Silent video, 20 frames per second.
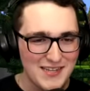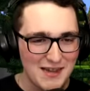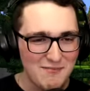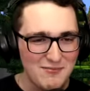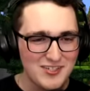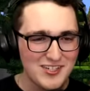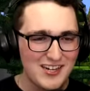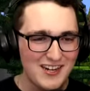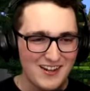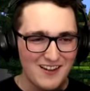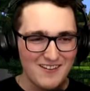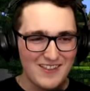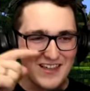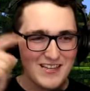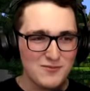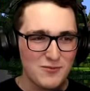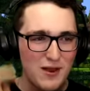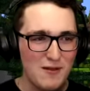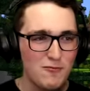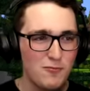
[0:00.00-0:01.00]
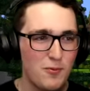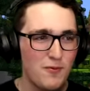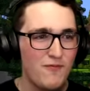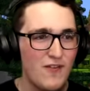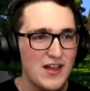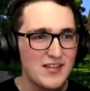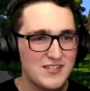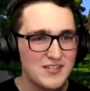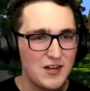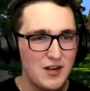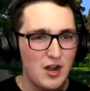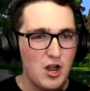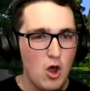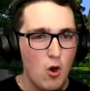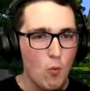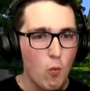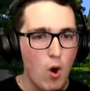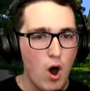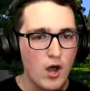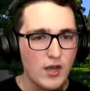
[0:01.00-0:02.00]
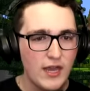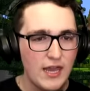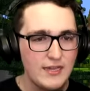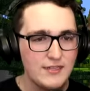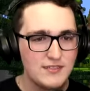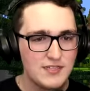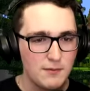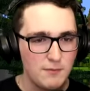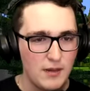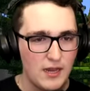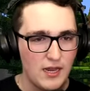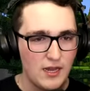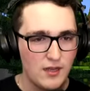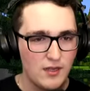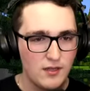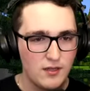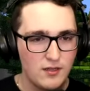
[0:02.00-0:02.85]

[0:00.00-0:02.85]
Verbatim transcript: I'm just going to go this way with Professor. Walk into me.